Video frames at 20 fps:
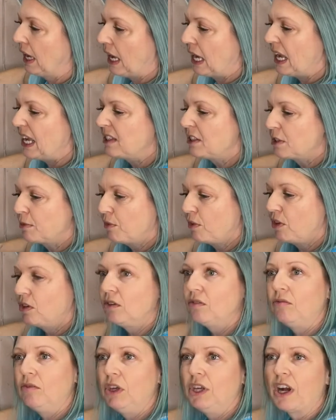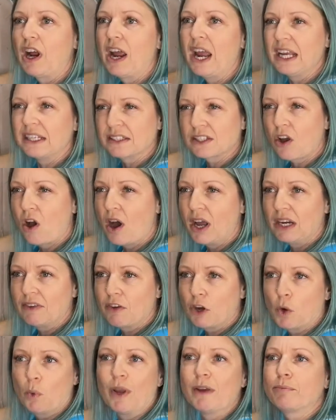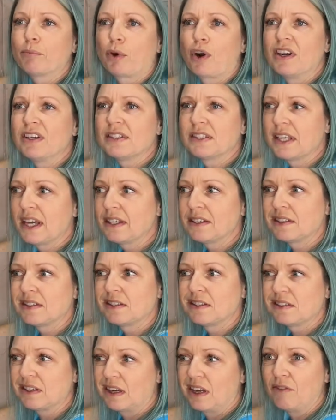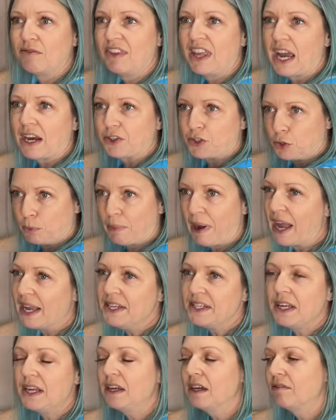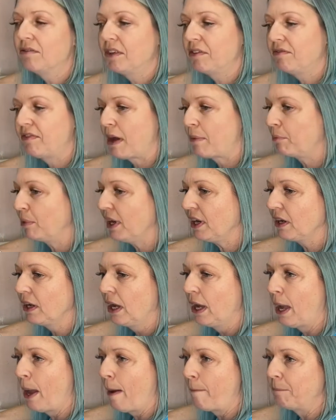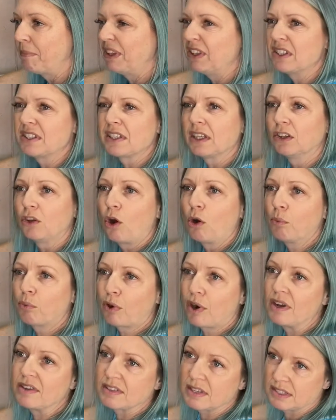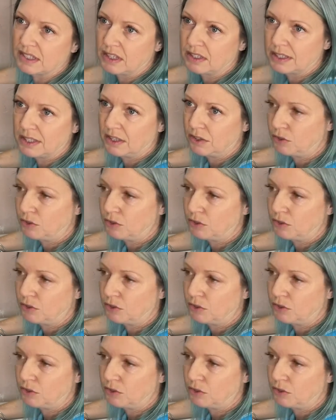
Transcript: it's you know it's kind of a quick process of the actual painting of the fabric but it's a long process because of the